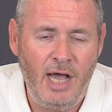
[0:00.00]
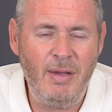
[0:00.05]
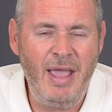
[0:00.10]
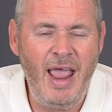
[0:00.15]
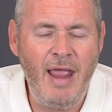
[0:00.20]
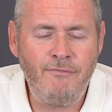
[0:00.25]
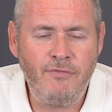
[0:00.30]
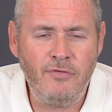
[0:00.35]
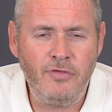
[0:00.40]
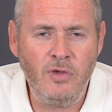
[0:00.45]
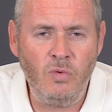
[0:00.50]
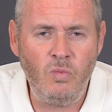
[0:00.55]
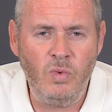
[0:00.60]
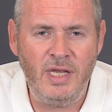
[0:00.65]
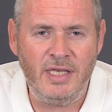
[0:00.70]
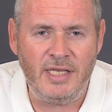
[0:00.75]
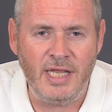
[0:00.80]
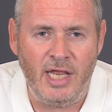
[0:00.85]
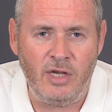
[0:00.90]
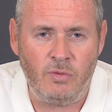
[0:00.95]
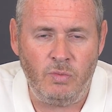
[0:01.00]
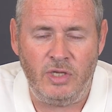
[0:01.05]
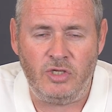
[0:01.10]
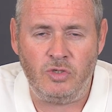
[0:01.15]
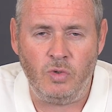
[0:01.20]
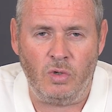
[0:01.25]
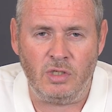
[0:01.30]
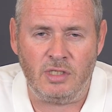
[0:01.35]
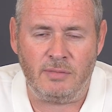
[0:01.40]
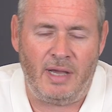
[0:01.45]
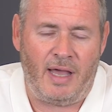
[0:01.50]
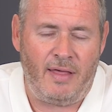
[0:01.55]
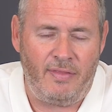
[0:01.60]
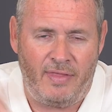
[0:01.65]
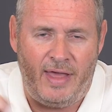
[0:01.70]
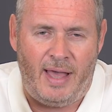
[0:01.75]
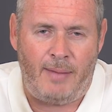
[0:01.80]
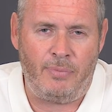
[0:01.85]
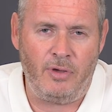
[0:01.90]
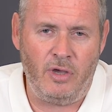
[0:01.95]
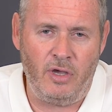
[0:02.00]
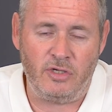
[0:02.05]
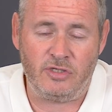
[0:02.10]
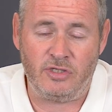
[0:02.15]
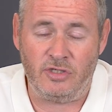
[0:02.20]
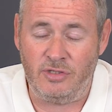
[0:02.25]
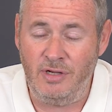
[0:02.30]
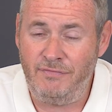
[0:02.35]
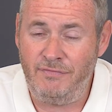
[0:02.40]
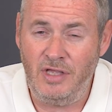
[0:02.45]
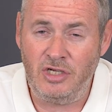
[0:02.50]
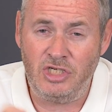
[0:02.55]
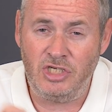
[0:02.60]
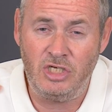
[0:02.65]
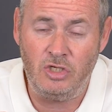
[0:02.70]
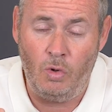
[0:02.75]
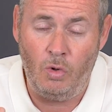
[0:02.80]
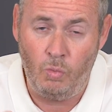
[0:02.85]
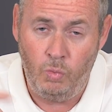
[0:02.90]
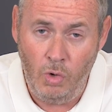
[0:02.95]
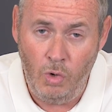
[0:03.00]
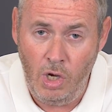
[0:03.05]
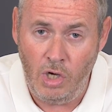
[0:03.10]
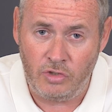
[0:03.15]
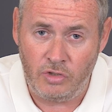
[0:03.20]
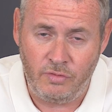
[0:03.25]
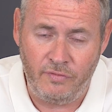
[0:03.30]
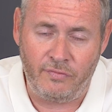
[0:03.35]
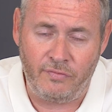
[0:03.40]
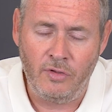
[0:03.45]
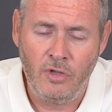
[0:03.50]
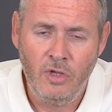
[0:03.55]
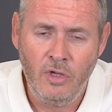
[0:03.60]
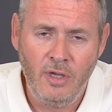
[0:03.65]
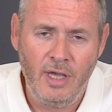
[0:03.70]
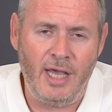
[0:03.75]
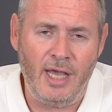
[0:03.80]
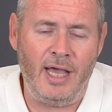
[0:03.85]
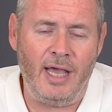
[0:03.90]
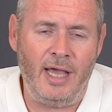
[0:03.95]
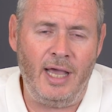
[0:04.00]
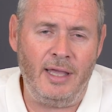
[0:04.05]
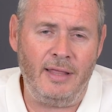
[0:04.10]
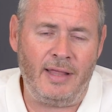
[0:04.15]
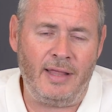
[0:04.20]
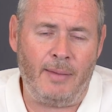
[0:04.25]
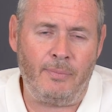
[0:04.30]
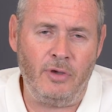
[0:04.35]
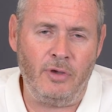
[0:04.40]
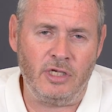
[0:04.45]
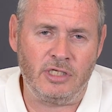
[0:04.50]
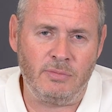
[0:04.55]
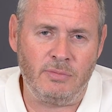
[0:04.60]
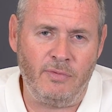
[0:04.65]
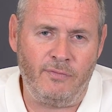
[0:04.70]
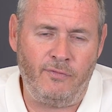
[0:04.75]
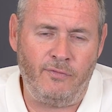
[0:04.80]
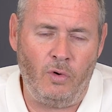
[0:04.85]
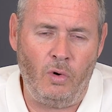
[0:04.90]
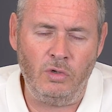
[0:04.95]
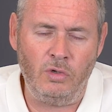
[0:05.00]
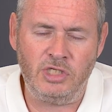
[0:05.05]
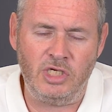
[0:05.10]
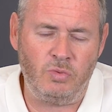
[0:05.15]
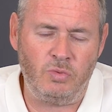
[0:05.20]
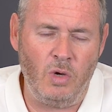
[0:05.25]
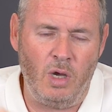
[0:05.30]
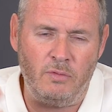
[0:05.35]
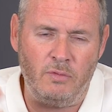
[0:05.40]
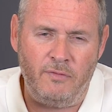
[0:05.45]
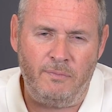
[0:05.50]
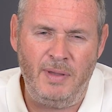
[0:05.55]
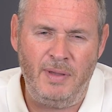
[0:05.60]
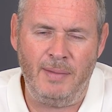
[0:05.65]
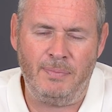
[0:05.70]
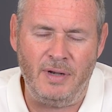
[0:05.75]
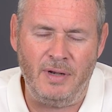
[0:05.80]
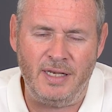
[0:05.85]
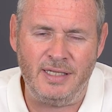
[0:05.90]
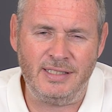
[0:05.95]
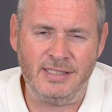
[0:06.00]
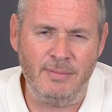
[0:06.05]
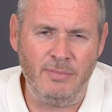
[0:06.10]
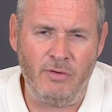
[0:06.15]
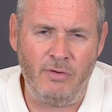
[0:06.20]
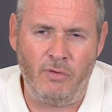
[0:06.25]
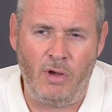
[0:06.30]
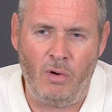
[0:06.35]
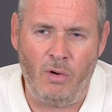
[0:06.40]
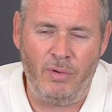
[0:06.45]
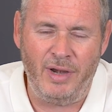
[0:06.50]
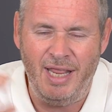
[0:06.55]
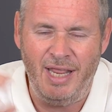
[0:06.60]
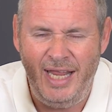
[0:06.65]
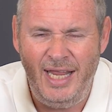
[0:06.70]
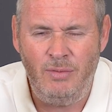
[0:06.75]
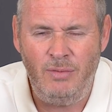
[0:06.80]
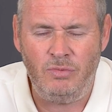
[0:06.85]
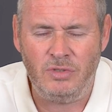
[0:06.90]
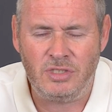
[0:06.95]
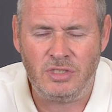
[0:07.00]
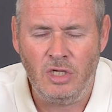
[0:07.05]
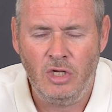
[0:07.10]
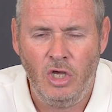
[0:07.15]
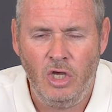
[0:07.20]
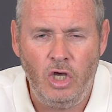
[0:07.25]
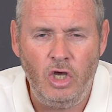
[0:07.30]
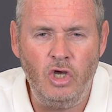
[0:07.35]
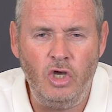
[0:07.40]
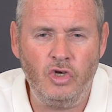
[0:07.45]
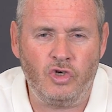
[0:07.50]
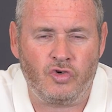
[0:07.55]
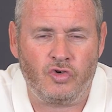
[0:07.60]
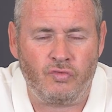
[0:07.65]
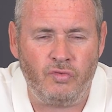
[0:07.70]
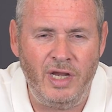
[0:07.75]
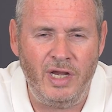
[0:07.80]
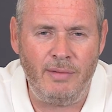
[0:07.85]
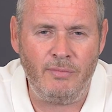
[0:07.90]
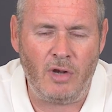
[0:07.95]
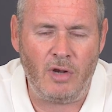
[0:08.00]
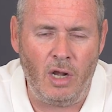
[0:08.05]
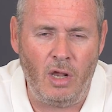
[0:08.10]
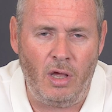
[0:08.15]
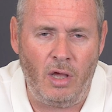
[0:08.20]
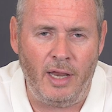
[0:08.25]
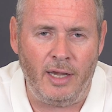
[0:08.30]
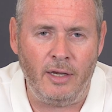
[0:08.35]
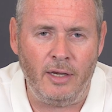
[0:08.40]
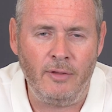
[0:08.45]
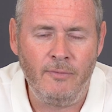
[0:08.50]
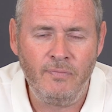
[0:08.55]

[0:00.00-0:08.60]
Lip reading: Everything we did, we talked about that person. So even though she'd not worked with that person before, she'd worked with people in a similar role, and he was her dream client.